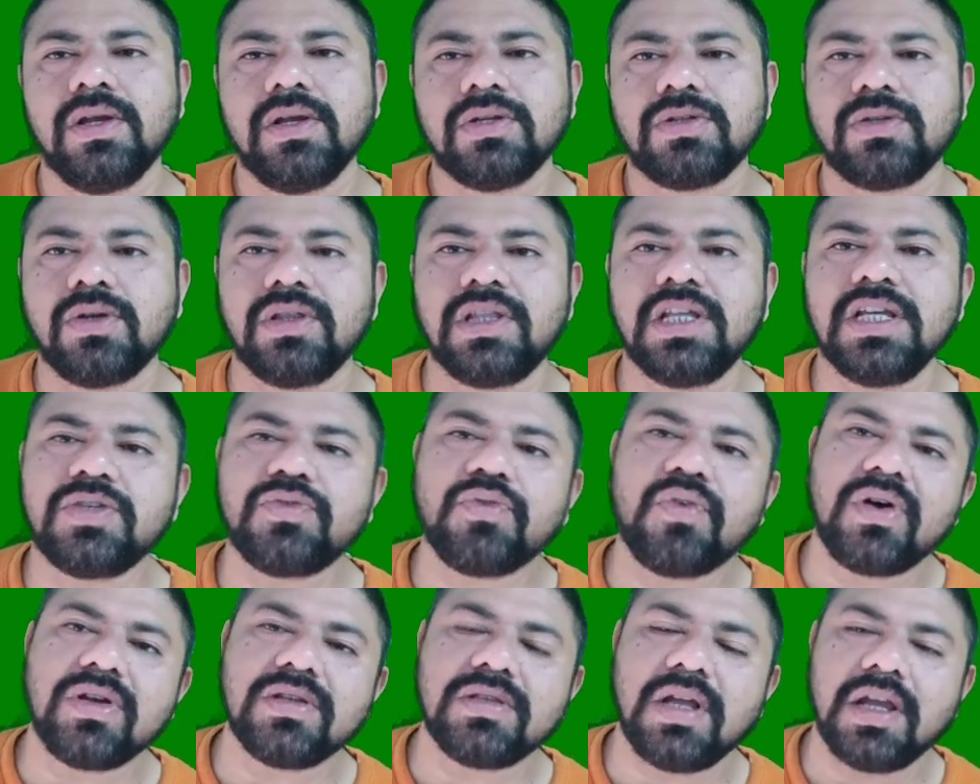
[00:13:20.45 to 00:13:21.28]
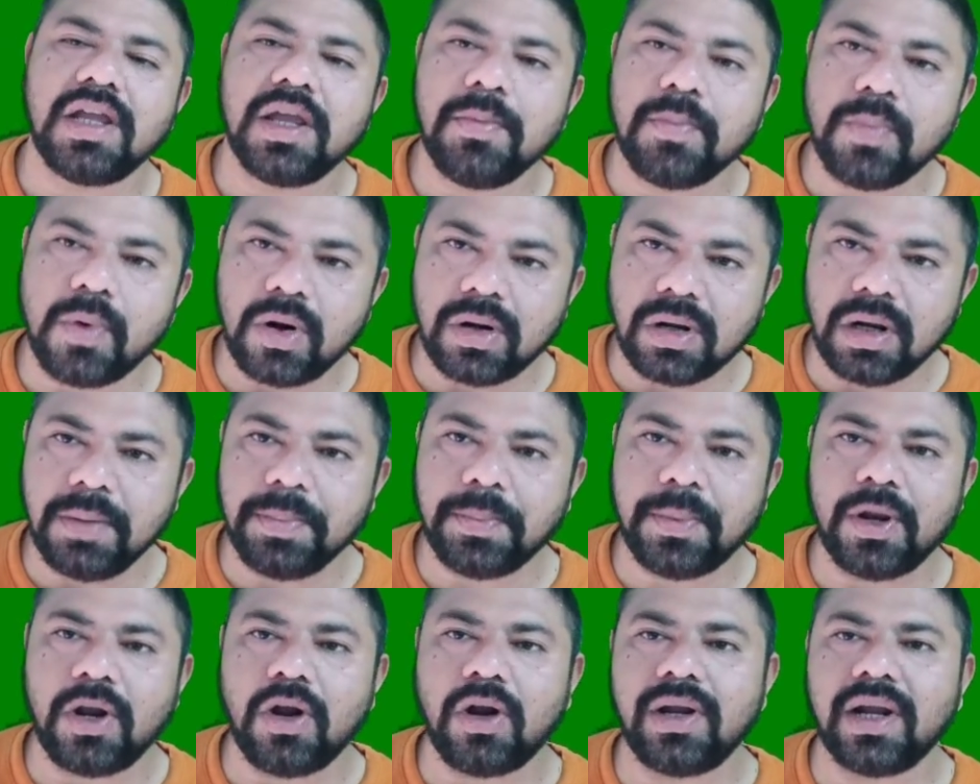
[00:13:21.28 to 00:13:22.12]
So this was the
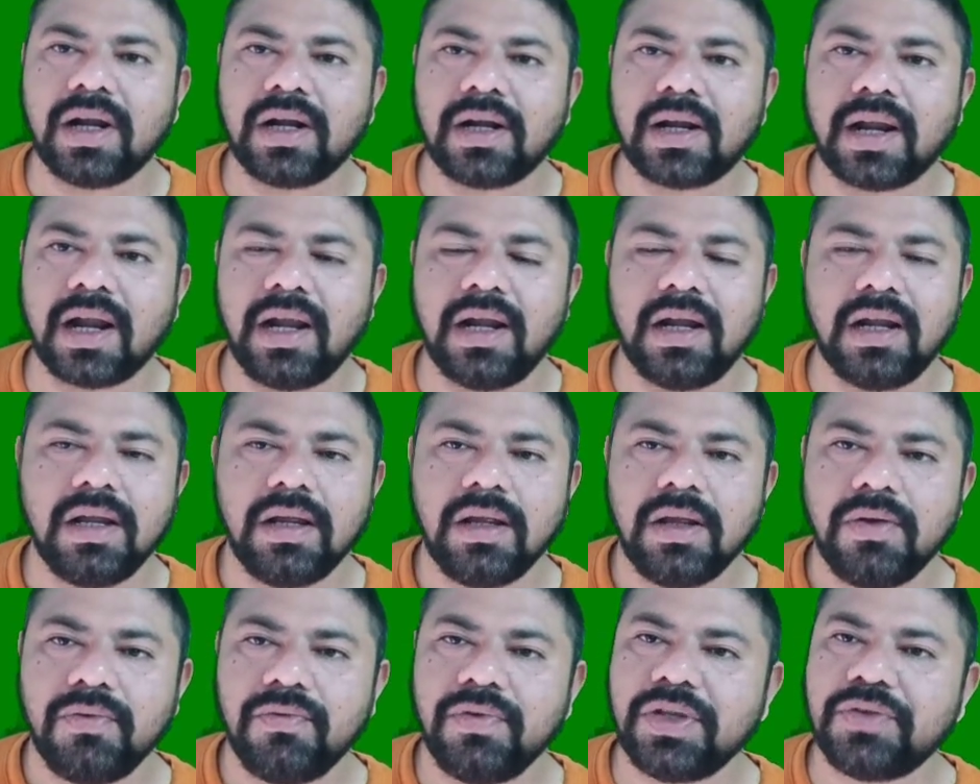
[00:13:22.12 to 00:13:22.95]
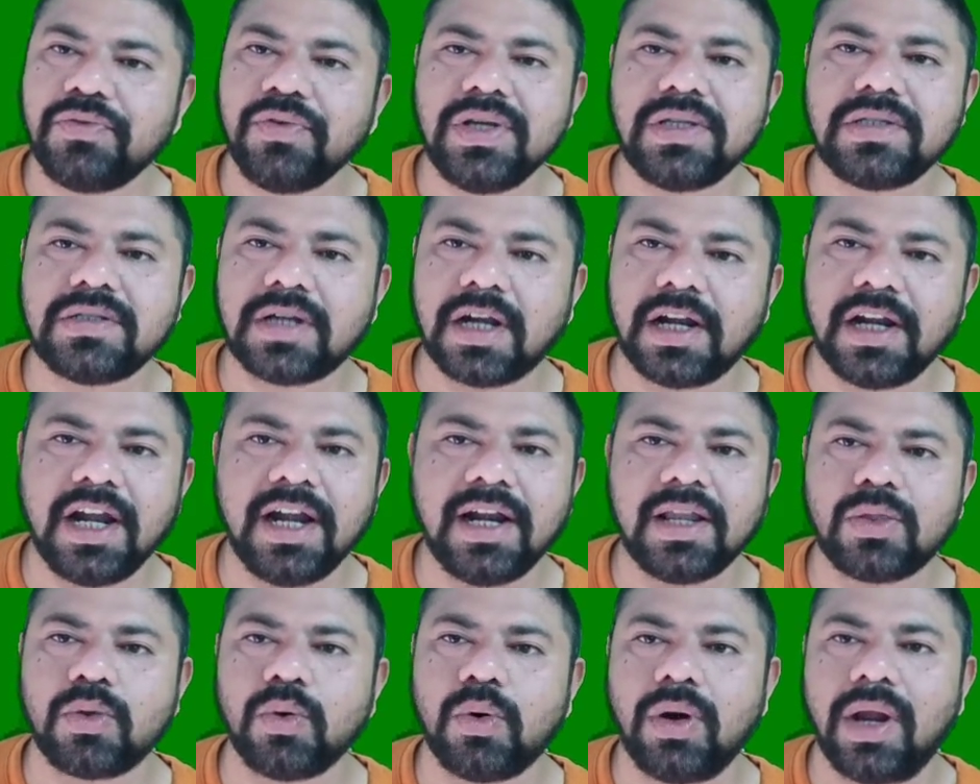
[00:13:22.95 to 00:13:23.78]
important periodic trend which we studied